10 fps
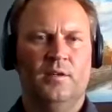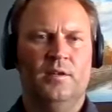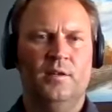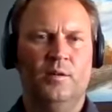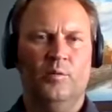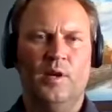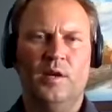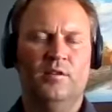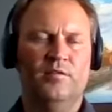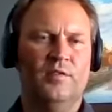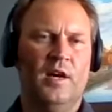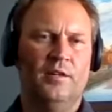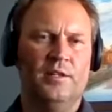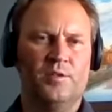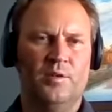Red River
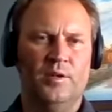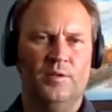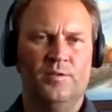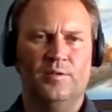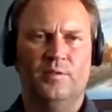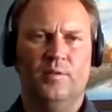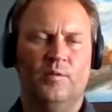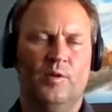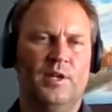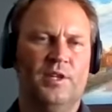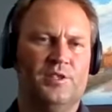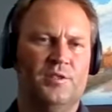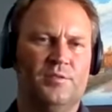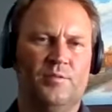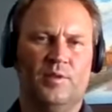Valley soils, and the rotation
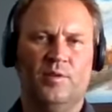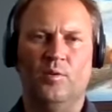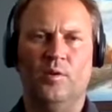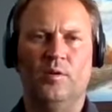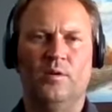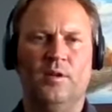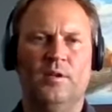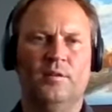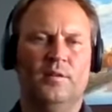is with corn and